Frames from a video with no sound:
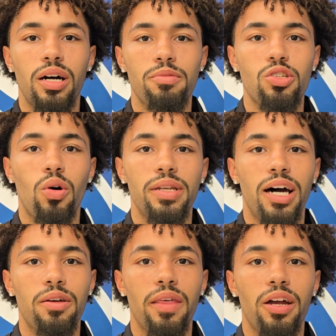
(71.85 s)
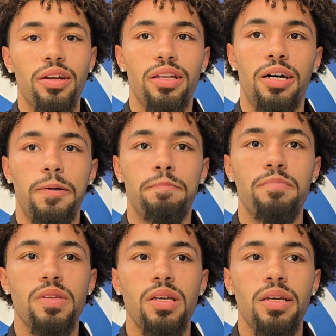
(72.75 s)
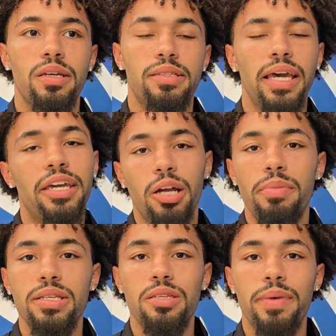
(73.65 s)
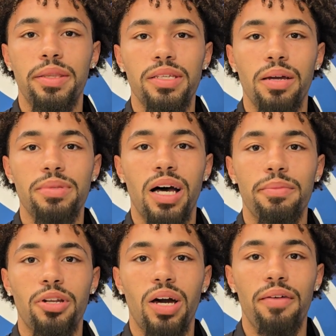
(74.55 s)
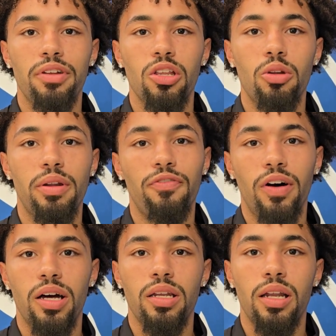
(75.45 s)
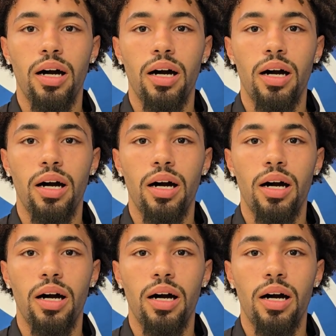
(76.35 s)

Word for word: I'm um, just going down there and um, taking care of business, but at the same time, you know, having a little bit of fun.